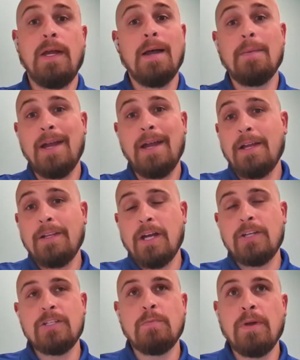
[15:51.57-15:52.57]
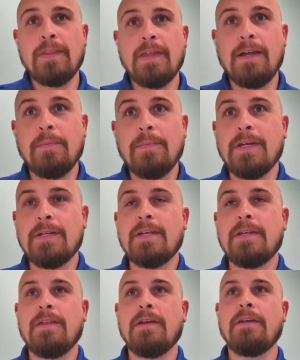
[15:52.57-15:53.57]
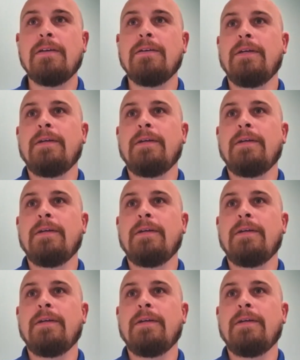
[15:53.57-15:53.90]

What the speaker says: I mean, I just bring that up because I think